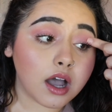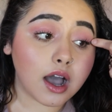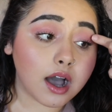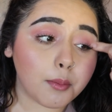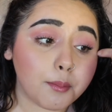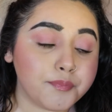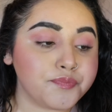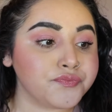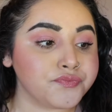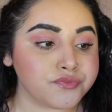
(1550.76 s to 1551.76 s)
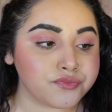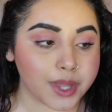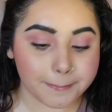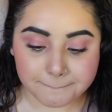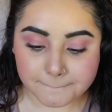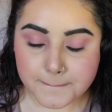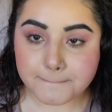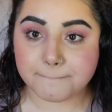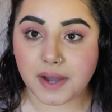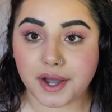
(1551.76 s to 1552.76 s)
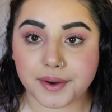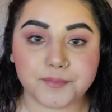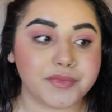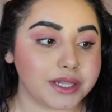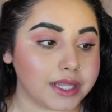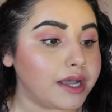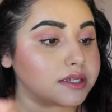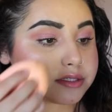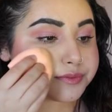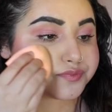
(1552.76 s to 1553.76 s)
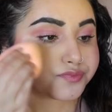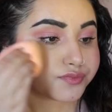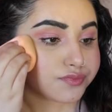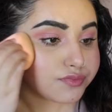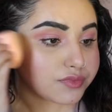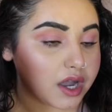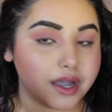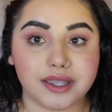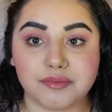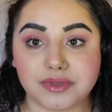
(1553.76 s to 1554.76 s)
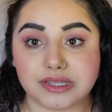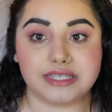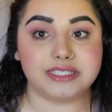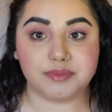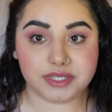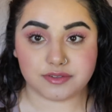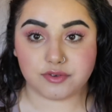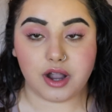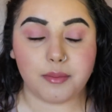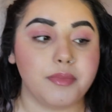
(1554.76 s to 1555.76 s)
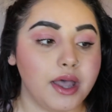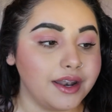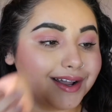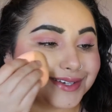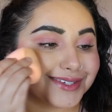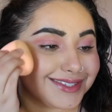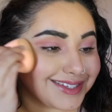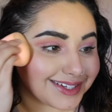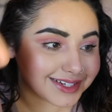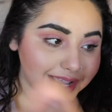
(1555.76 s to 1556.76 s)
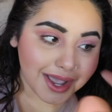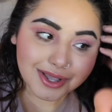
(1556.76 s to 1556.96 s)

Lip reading: But alas, I am a lazy piece of crap and I just didn't.